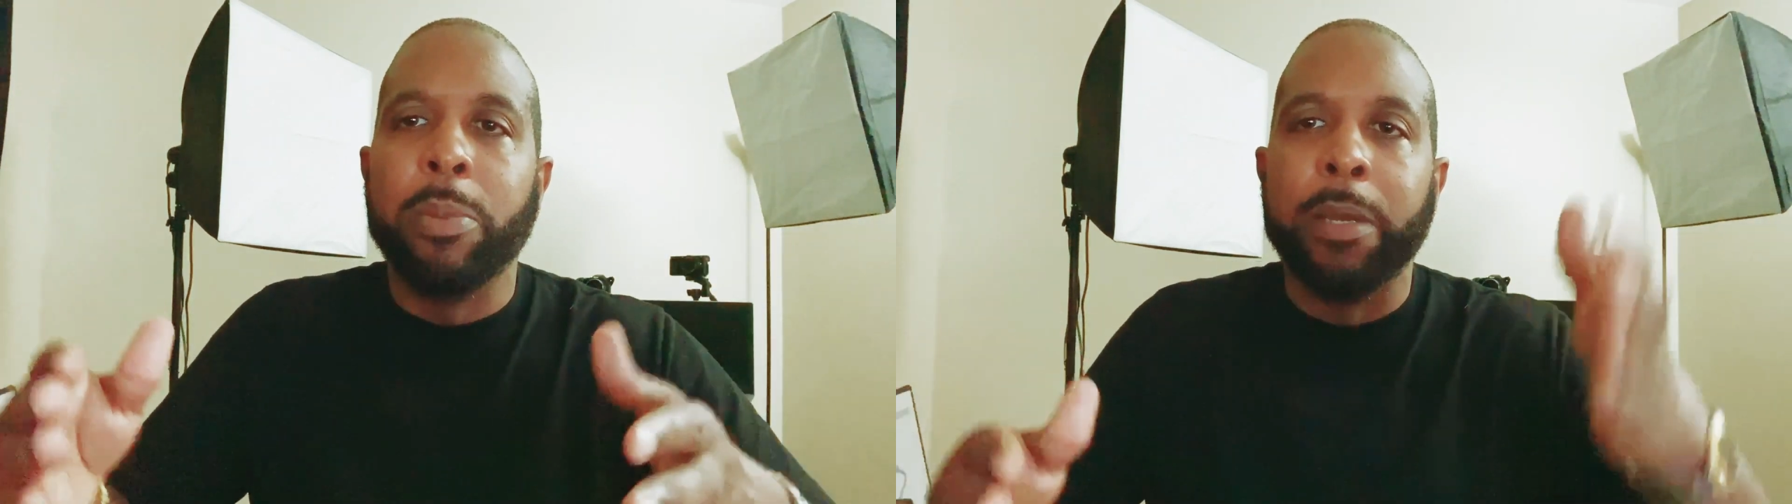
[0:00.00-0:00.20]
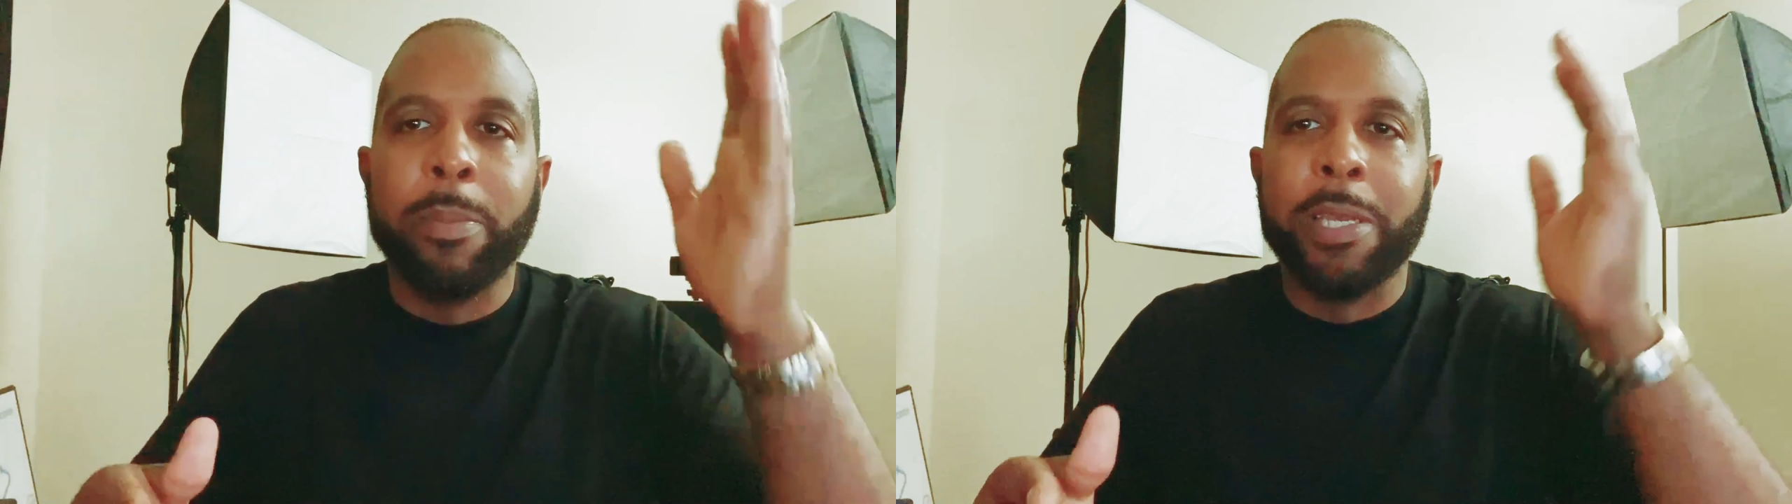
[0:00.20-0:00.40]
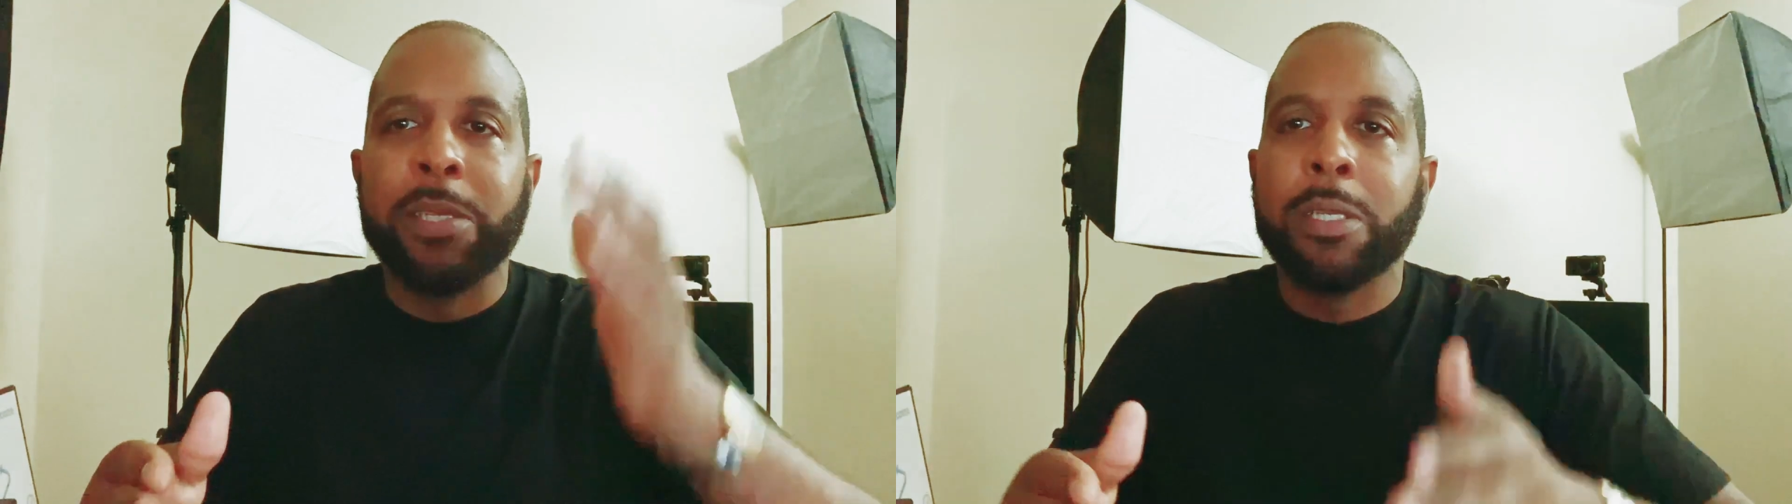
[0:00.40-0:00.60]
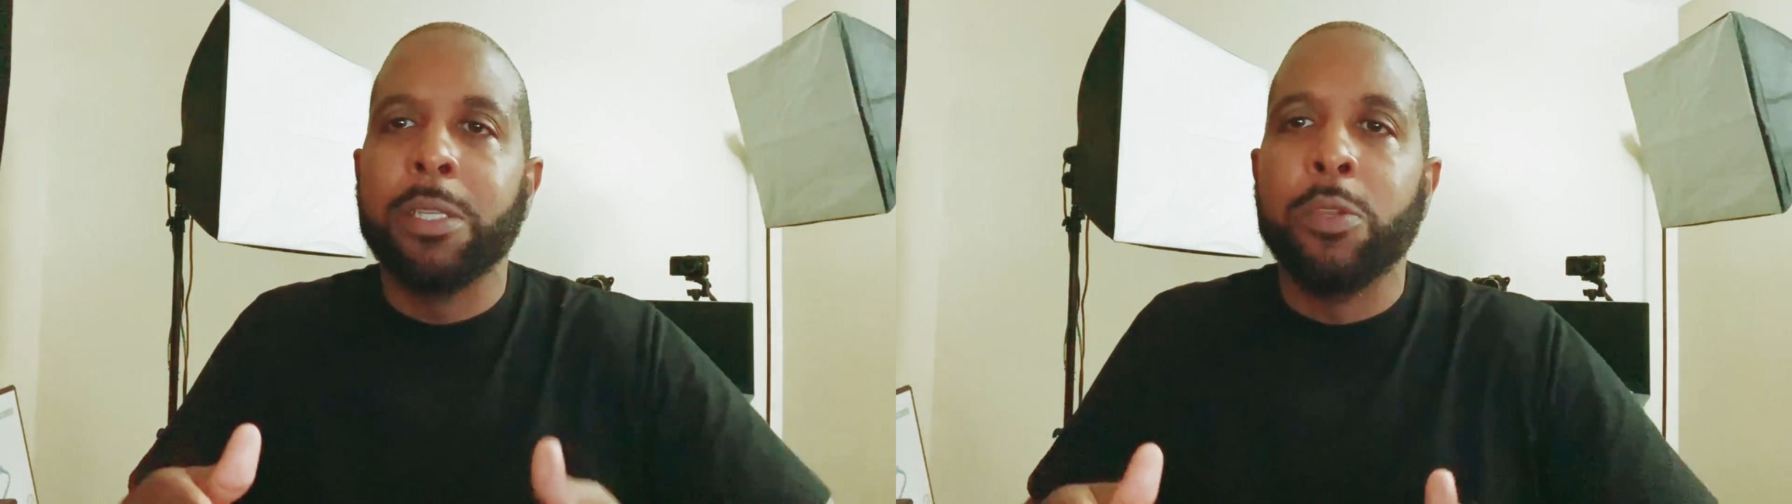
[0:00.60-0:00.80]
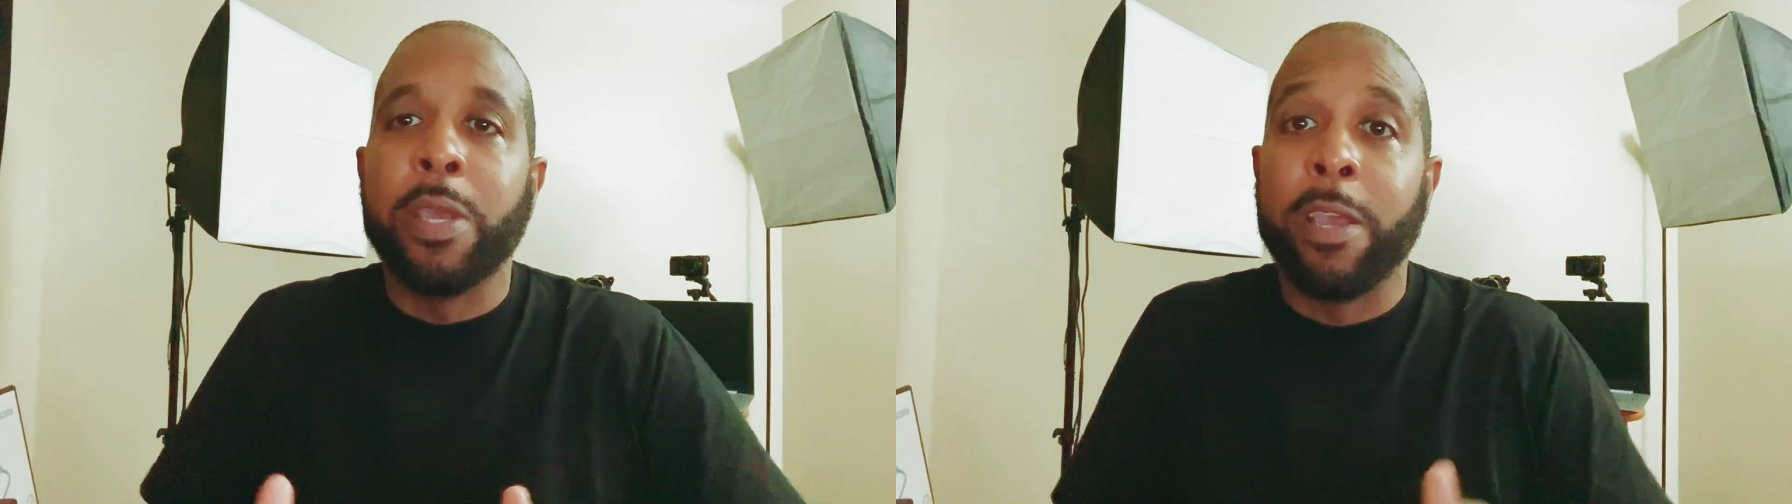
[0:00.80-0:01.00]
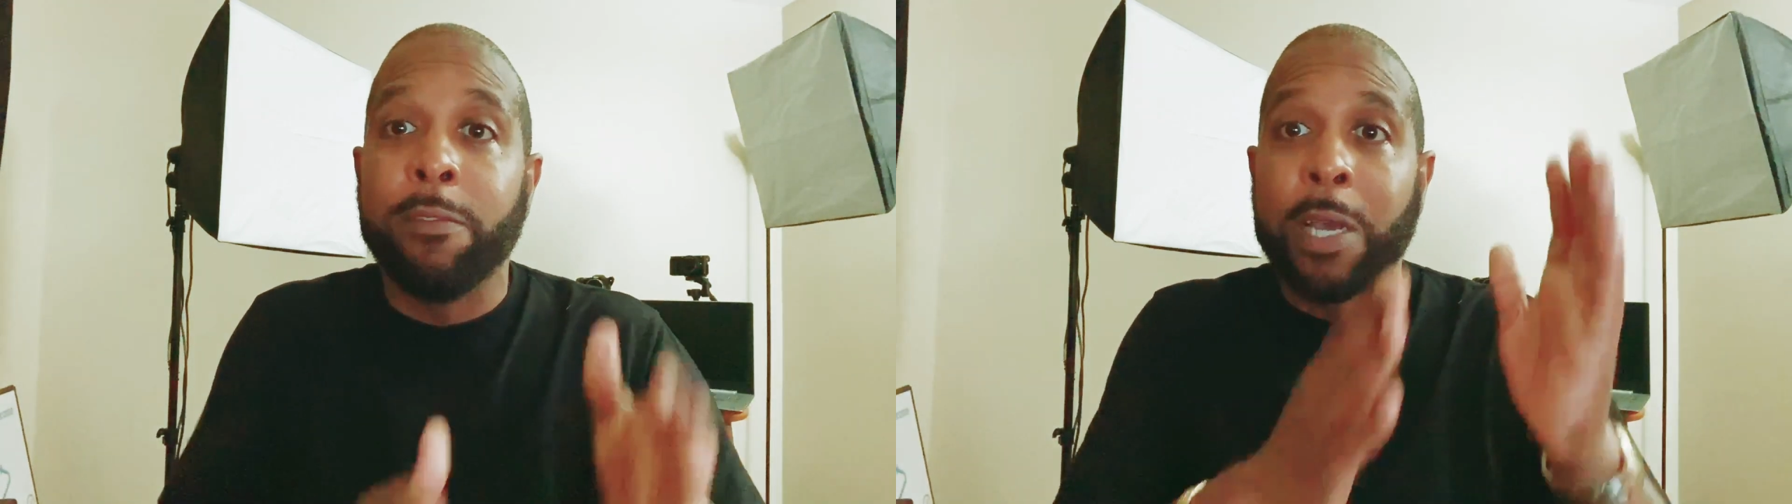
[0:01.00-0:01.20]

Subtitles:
but basically you have